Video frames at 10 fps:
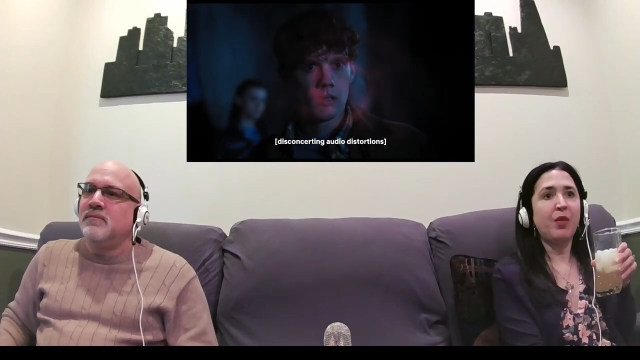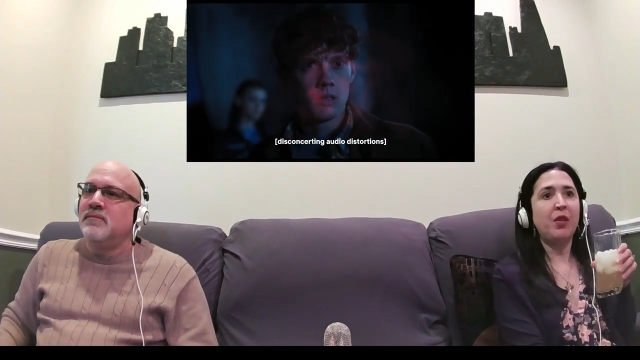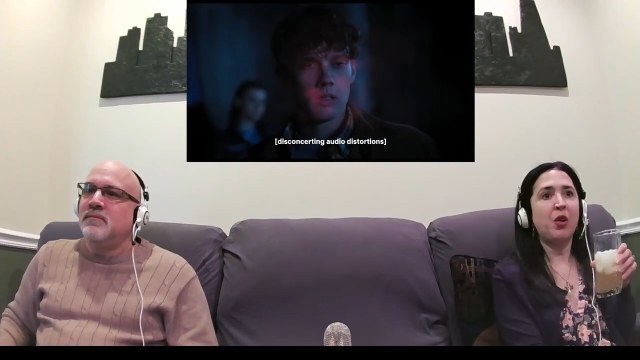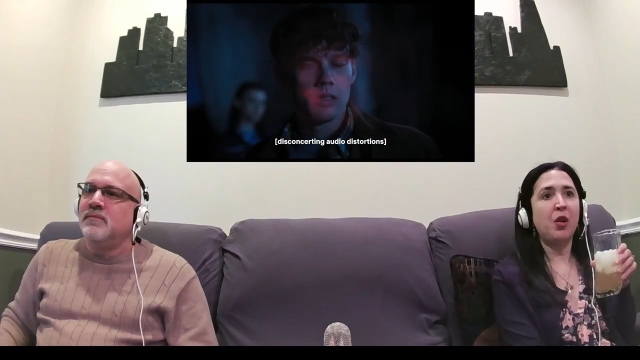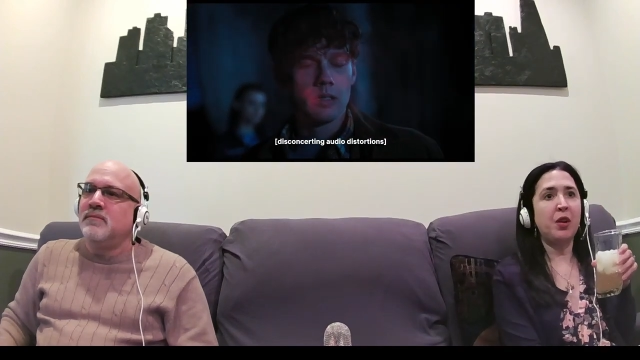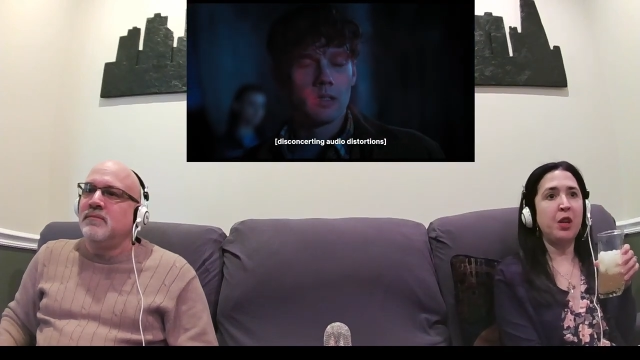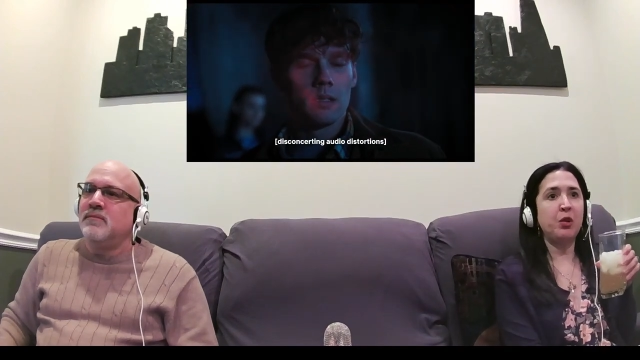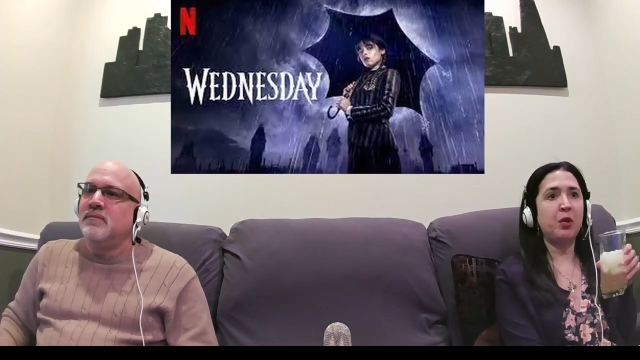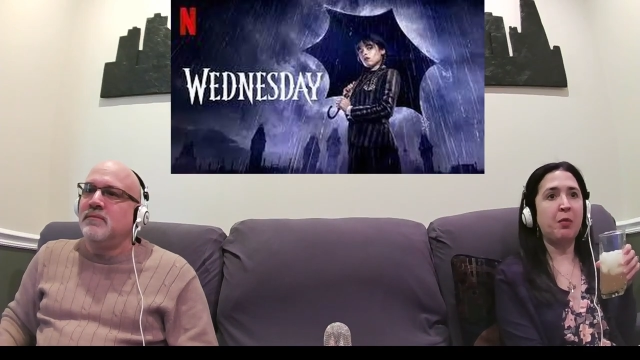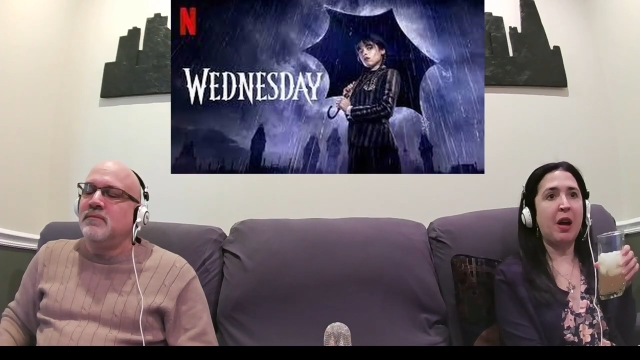Speaker 1: they're all gonna use
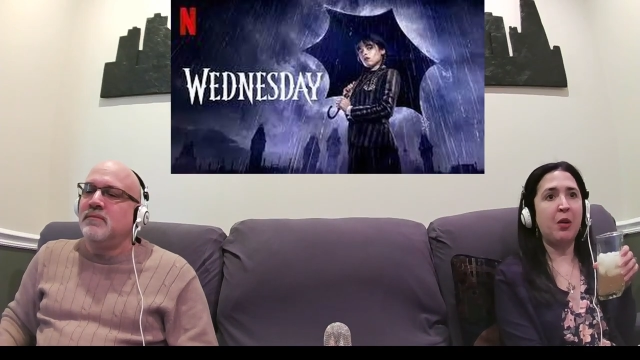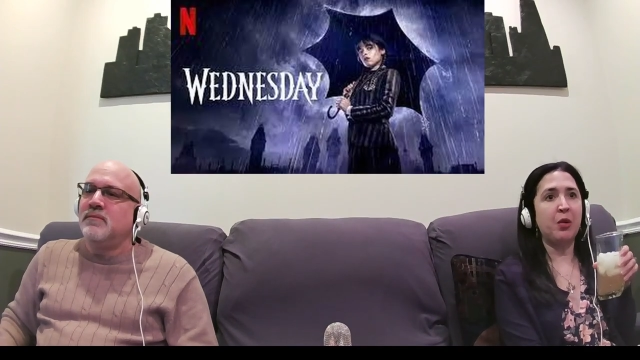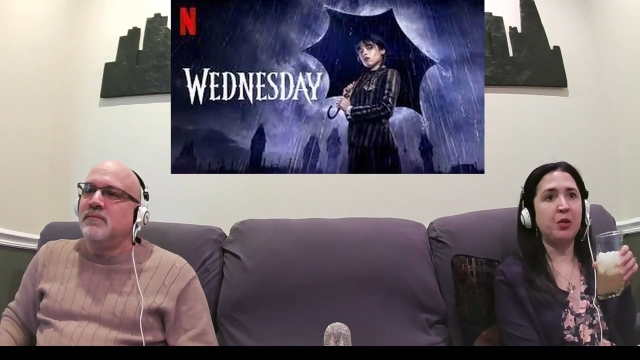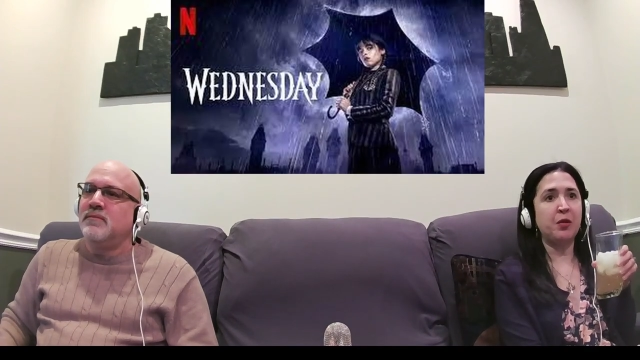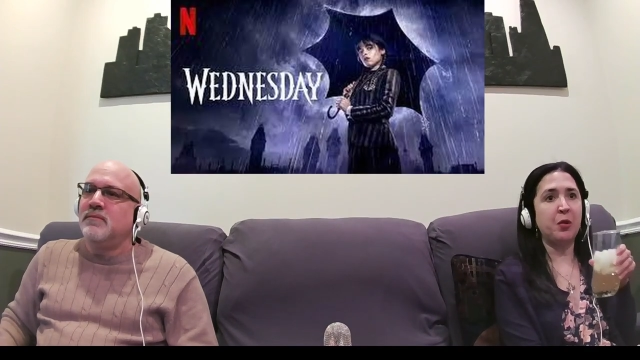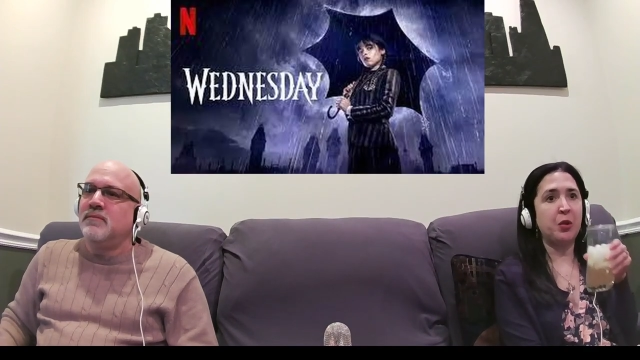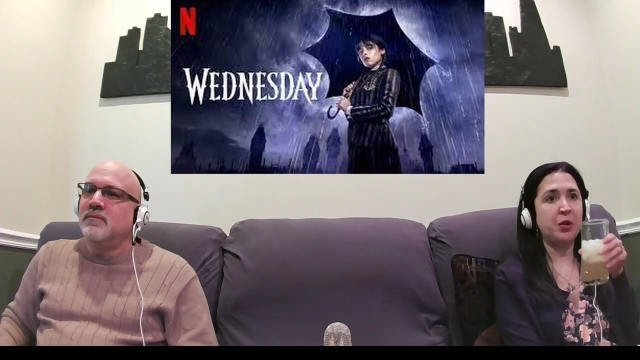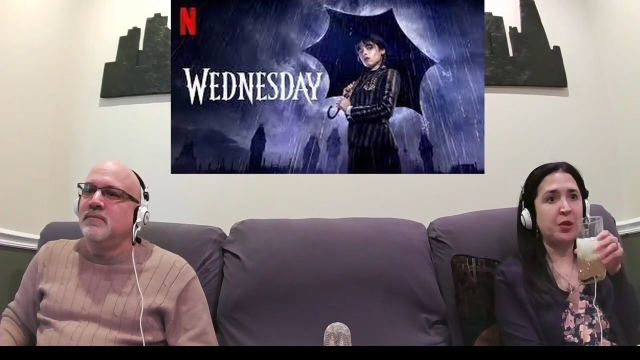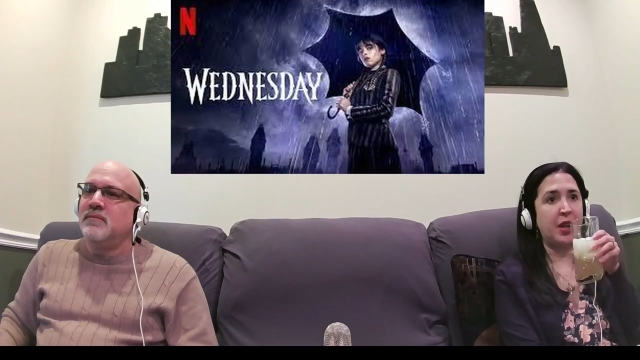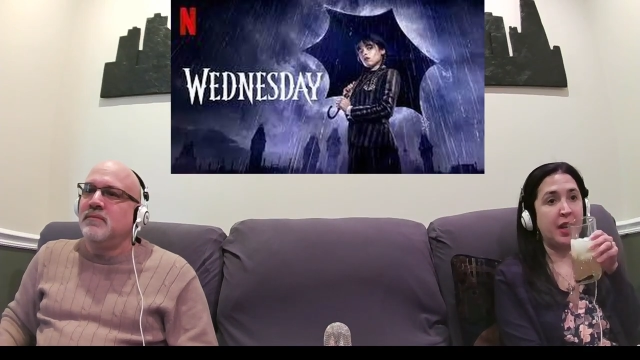their powers, of
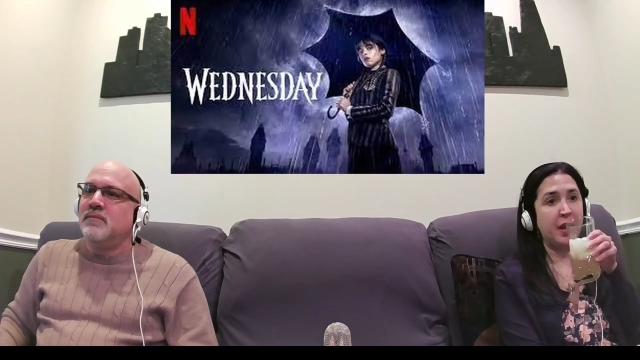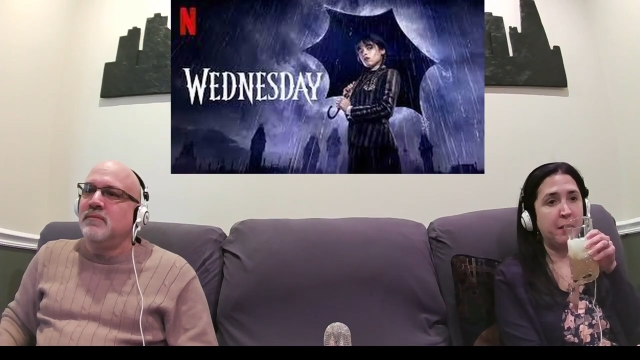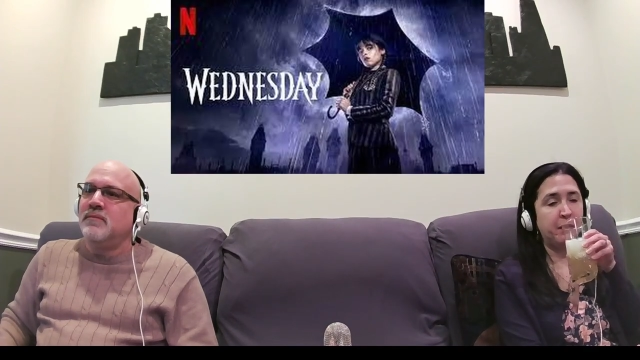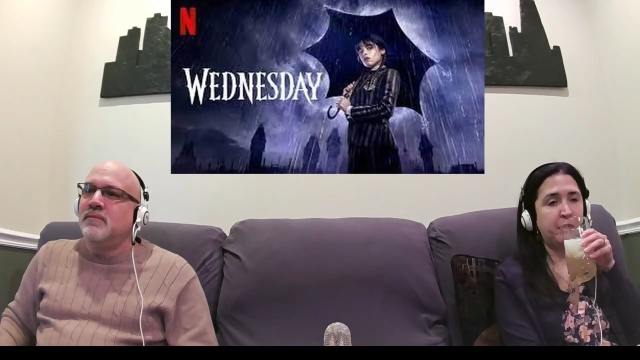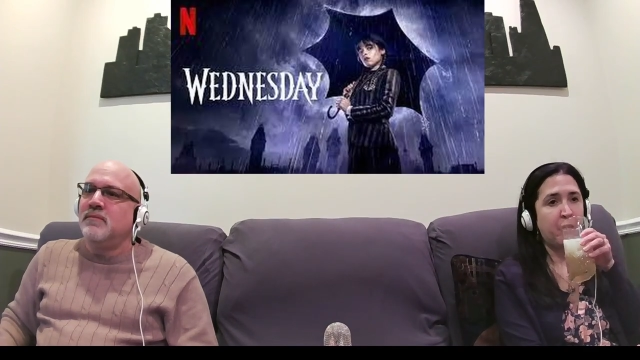course, on him.